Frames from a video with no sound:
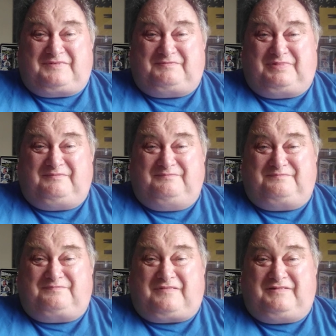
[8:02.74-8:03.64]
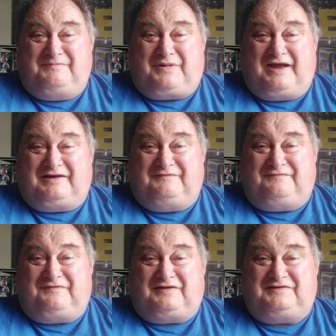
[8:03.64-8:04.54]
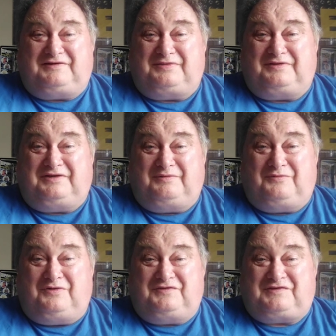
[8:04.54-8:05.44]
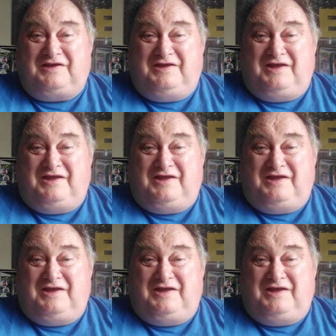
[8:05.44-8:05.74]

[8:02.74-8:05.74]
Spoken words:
had been very badly flooded, I think it was.